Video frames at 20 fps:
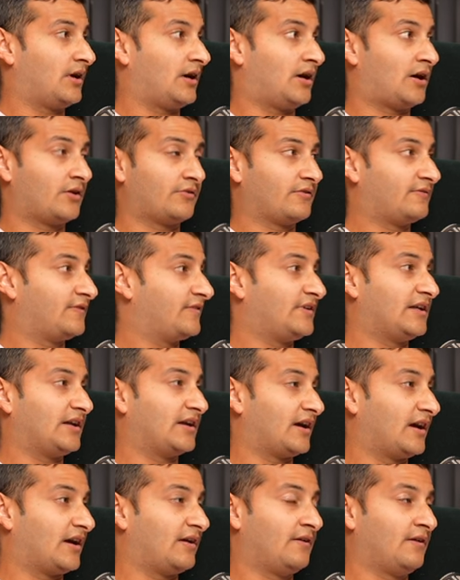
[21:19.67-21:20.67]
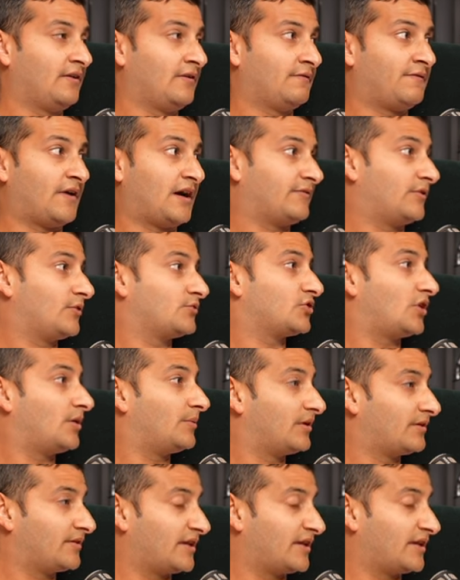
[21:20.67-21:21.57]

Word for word: one hundred fifty K FIFO job.